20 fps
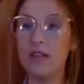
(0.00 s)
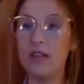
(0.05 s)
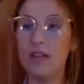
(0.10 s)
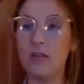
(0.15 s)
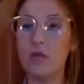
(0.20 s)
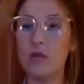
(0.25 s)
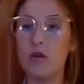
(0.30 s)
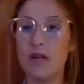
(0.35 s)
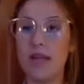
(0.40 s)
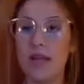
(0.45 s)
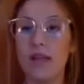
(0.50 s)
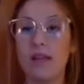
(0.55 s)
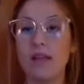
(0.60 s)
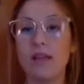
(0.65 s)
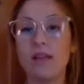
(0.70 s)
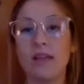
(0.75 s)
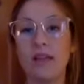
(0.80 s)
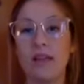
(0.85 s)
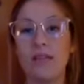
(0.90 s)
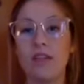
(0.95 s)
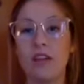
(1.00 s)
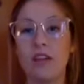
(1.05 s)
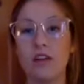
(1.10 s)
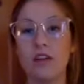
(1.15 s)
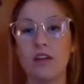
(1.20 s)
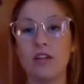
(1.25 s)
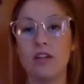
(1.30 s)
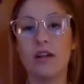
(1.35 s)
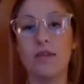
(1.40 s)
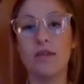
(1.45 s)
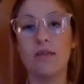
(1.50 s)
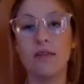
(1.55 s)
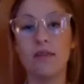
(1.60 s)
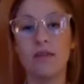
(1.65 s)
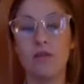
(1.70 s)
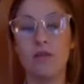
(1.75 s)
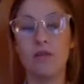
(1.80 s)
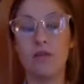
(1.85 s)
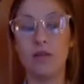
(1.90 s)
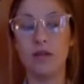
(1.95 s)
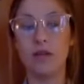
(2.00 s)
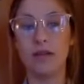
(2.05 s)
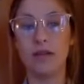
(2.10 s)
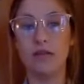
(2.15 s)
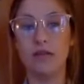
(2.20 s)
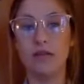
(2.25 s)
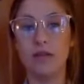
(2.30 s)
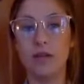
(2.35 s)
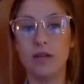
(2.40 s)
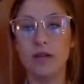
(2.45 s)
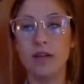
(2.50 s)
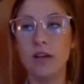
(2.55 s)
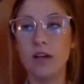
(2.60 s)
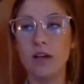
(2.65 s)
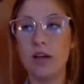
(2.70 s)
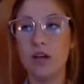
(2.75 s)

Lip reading: they're more likely to leave their current company for a different one.